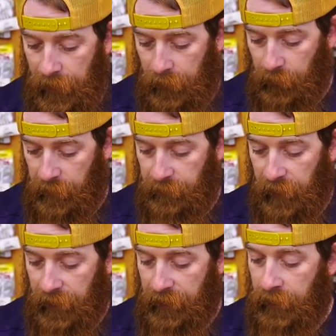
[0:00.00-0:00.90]
That rib
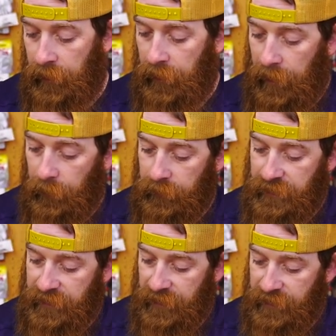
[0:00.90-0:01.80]
body, I
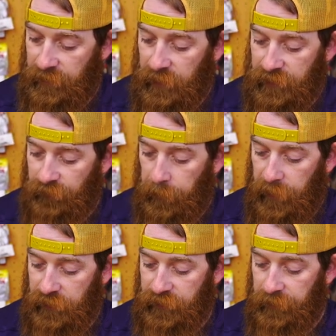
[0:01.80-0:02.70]
wouldn't say so much of a
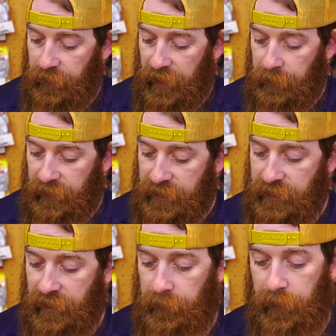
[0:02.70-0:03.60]
punching bait, but this
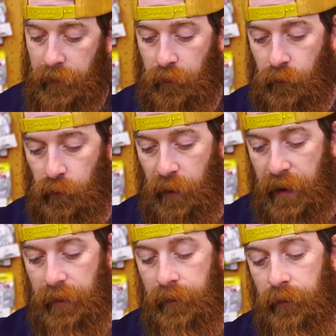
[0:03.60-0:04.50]
is going to be a
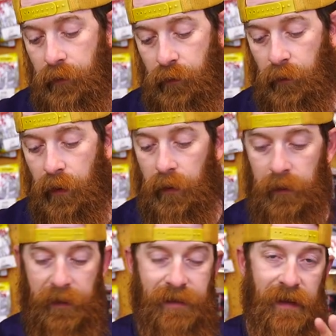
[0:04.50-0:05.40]
great craw,
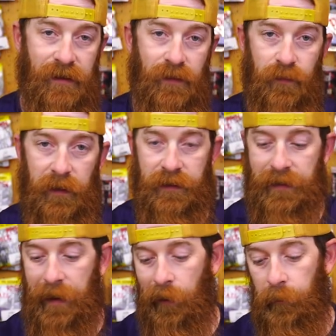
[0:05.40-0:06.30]
like Texas rig
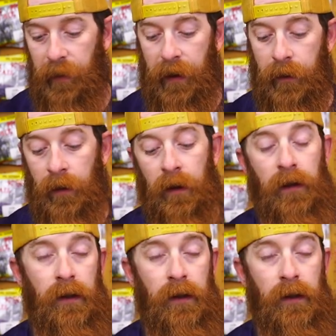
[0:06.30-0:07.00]
style bait,